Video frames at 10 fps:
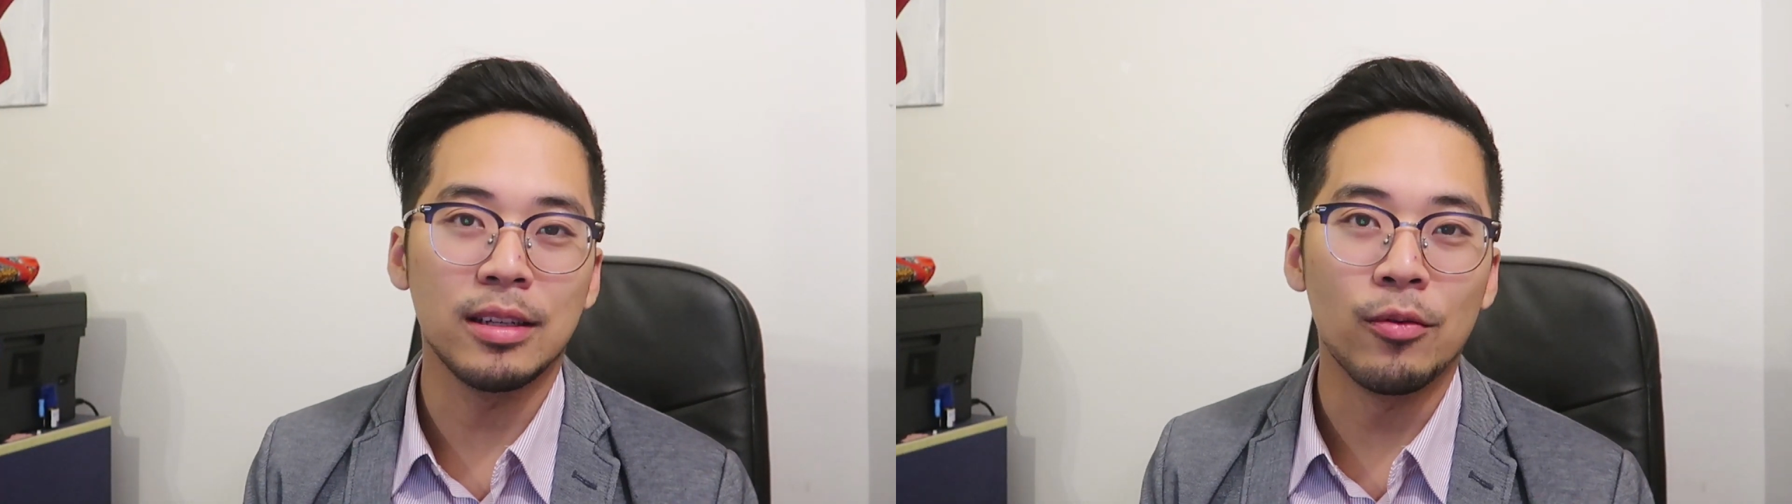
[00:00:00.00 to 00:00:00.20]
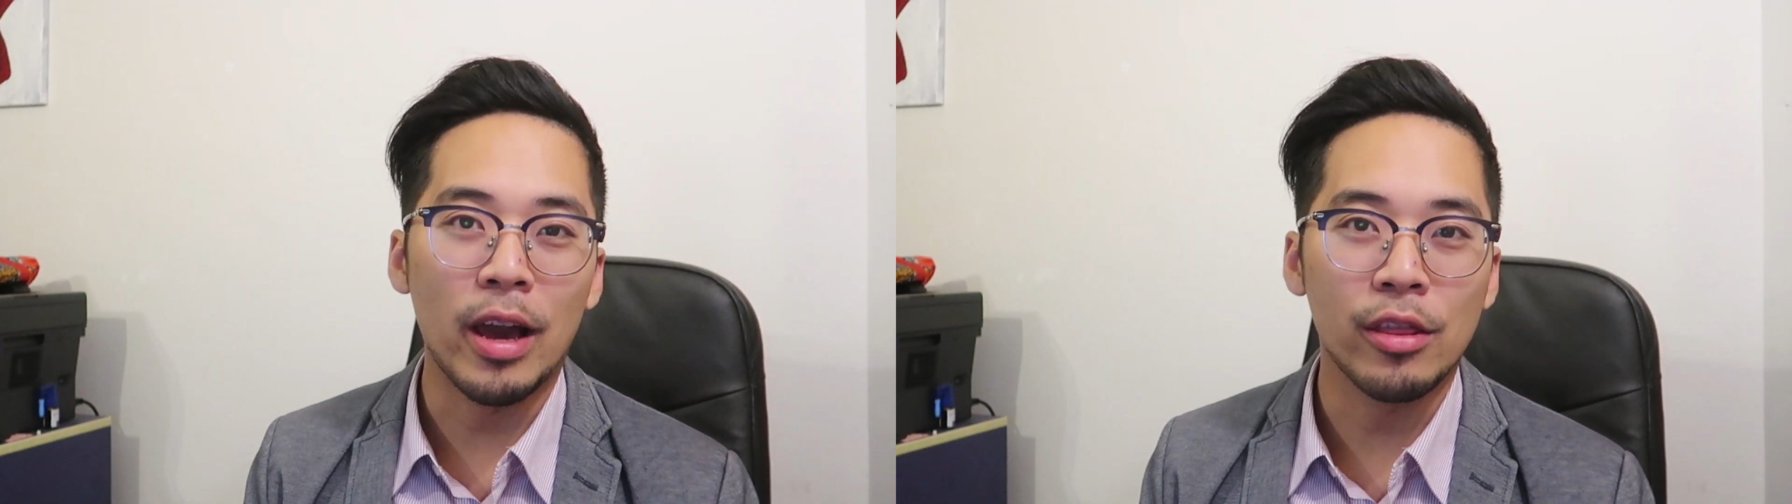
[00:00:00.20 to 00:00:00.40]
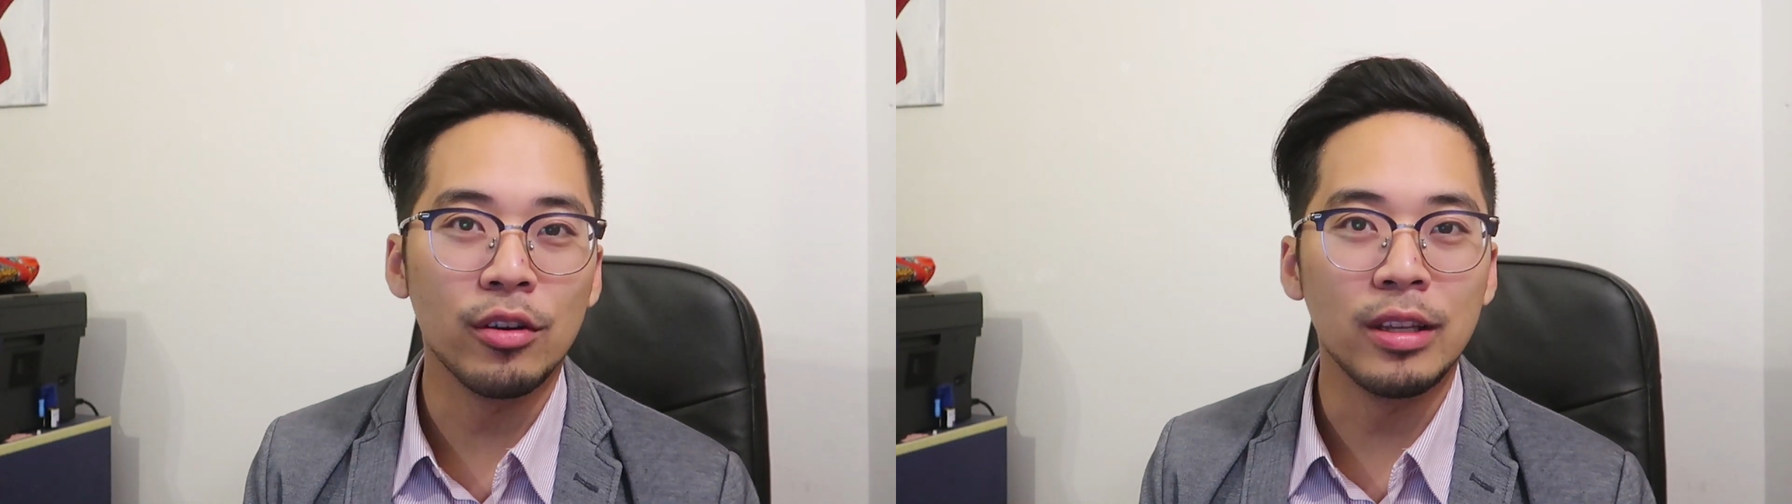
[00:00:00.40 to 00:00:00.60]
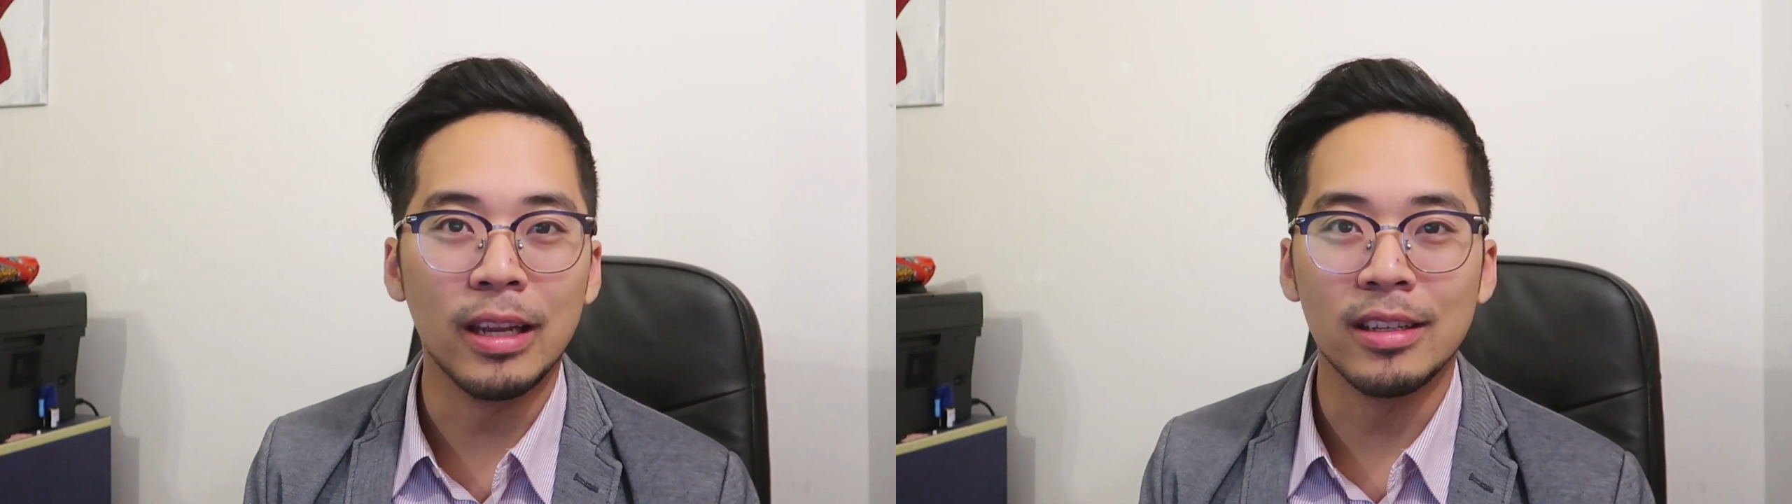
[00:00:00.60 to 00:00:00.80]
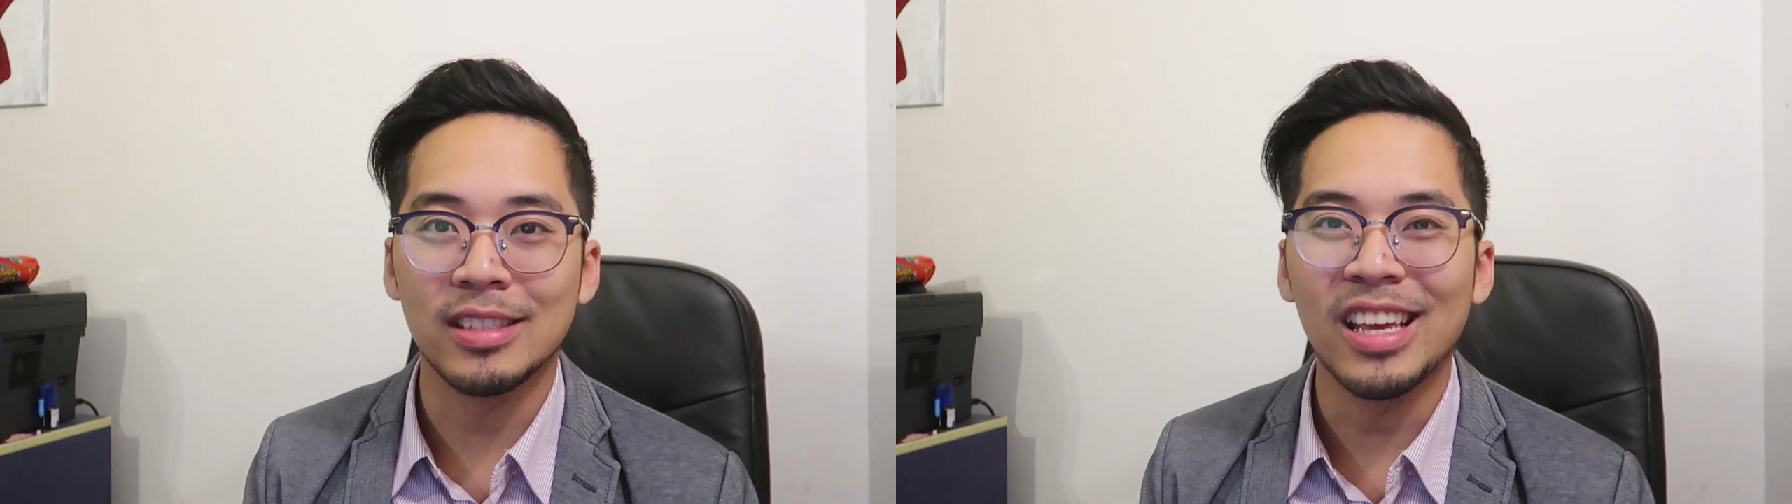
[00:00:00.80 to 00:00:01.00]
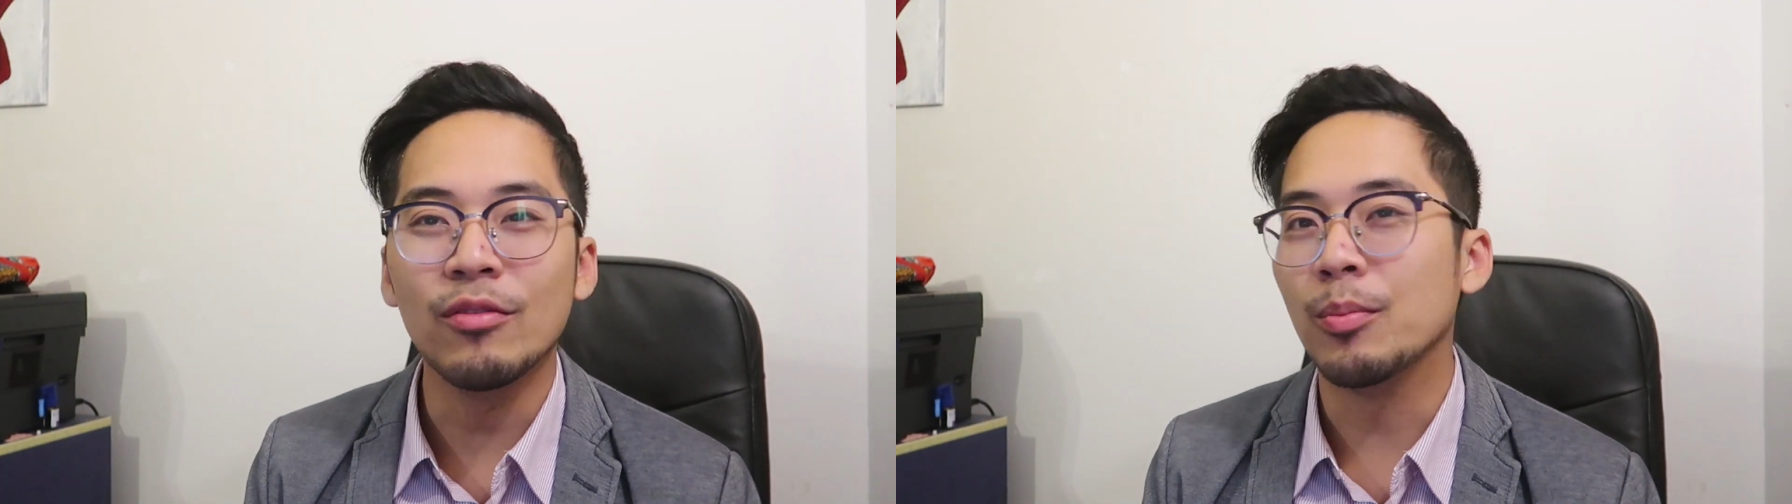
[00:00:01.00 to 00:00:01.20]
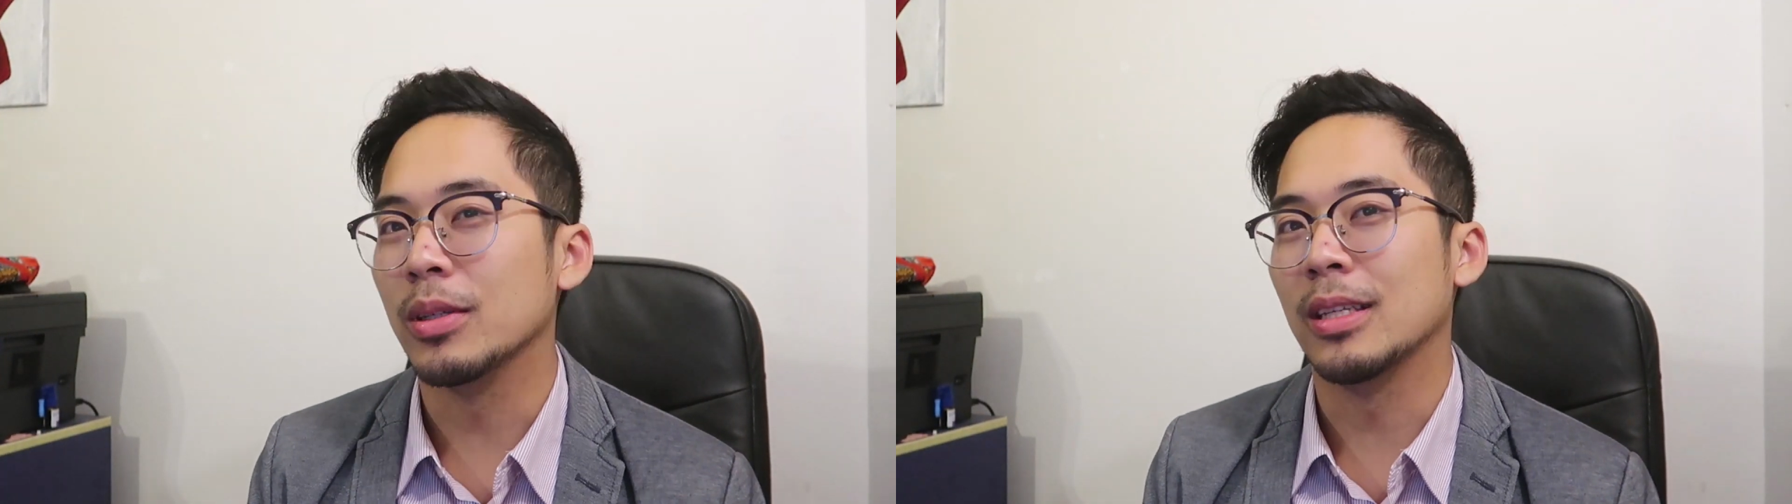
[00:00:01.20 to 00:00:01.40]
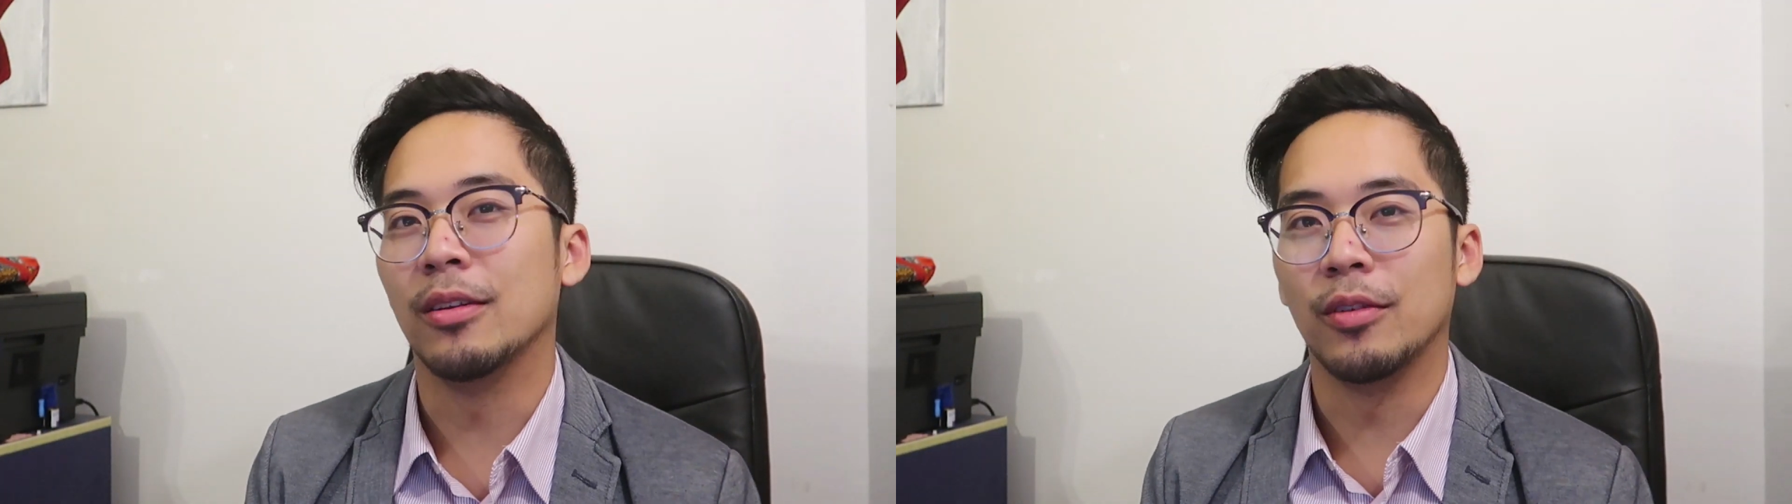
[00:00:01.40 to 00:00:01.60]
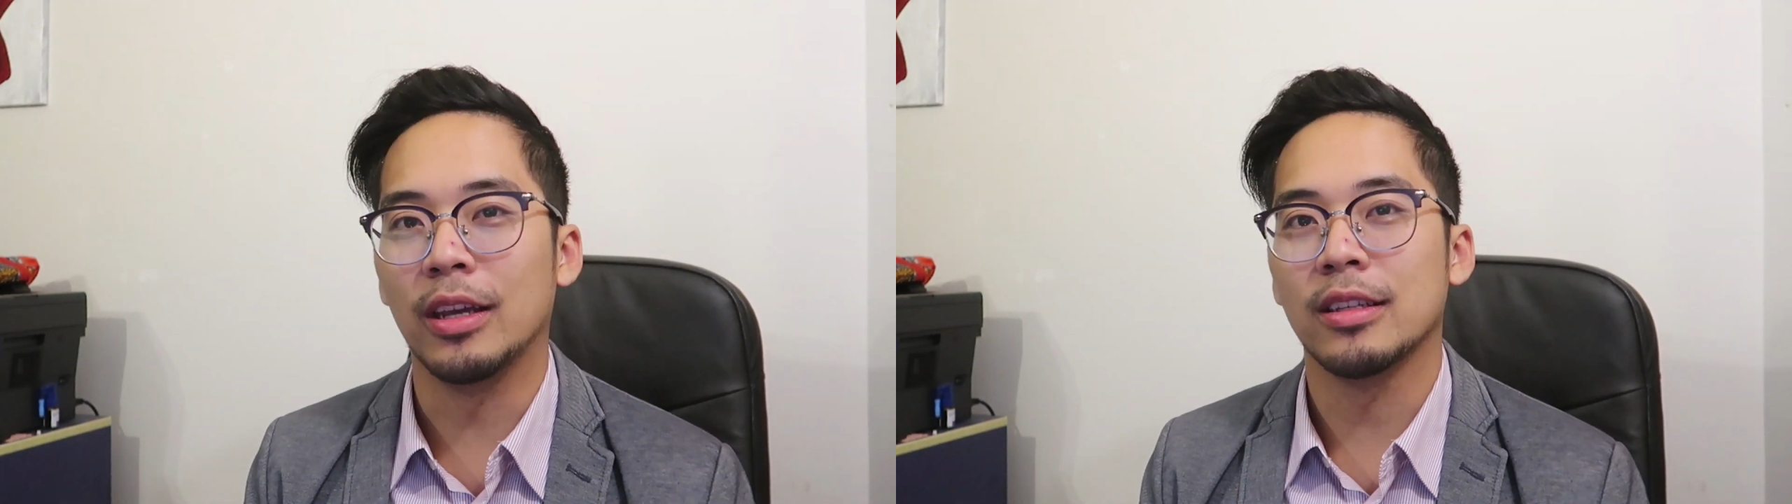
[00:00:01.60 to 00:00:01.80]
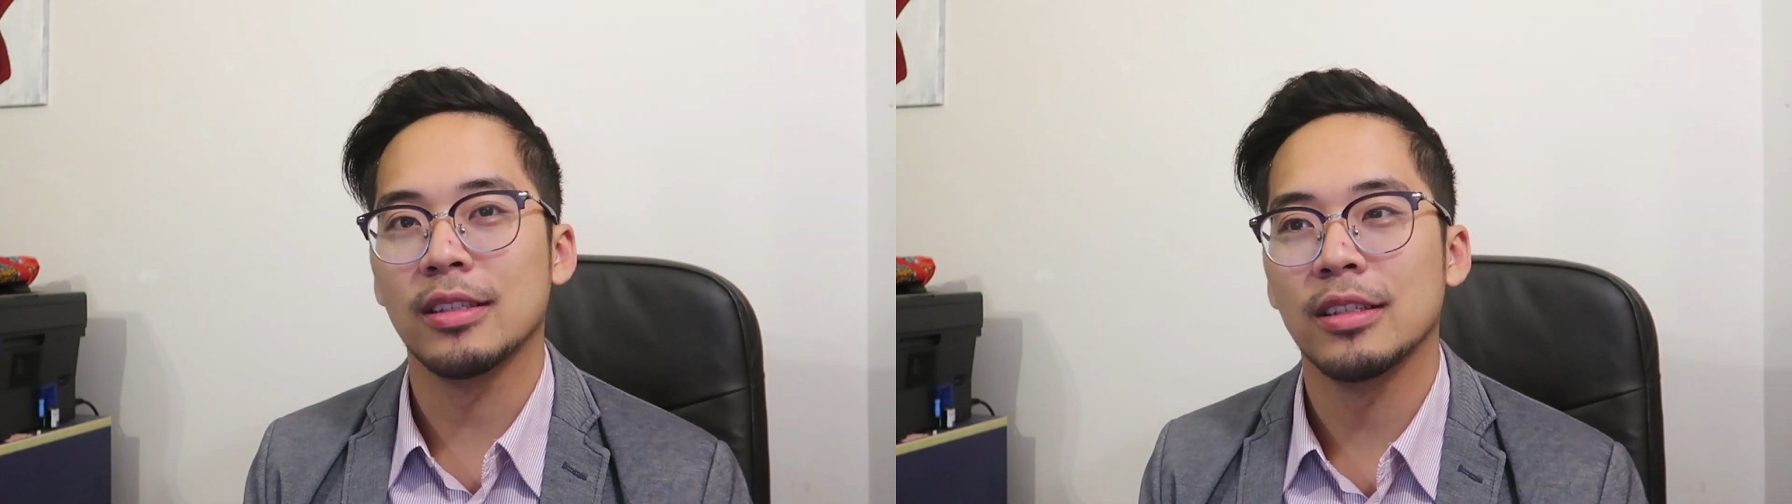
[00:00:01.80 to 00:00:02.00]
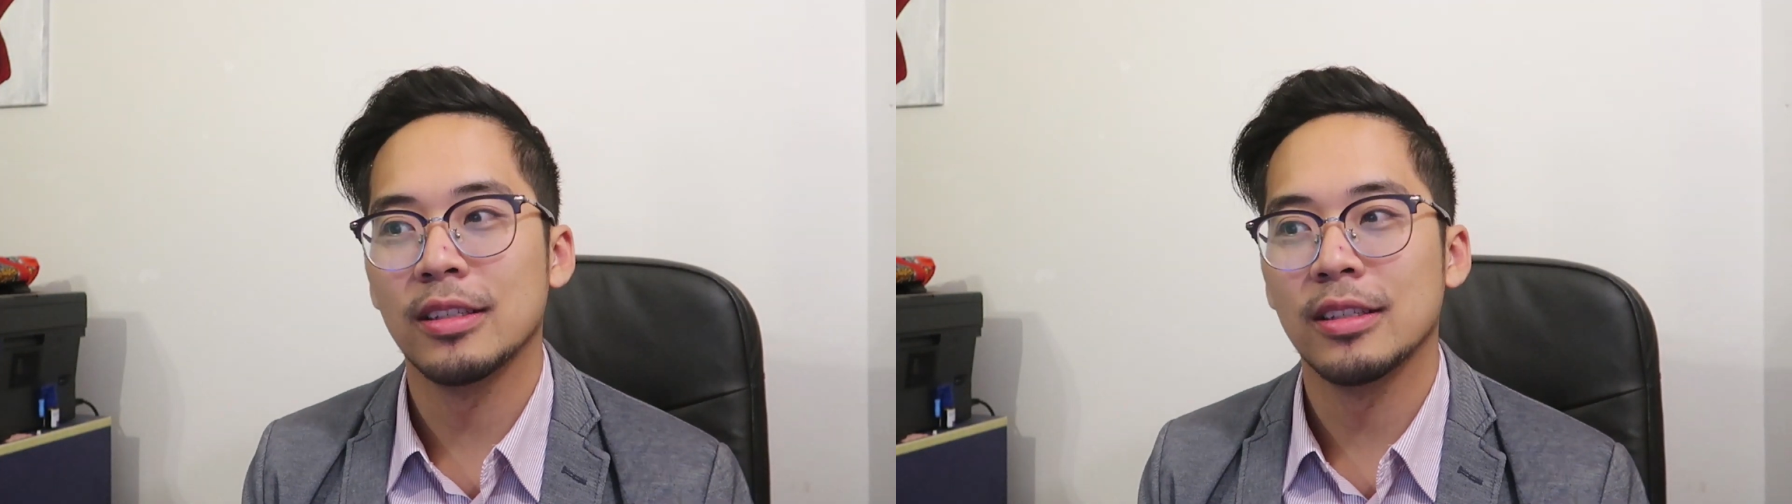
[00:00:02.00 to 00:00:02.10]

rather than a seven percent rate?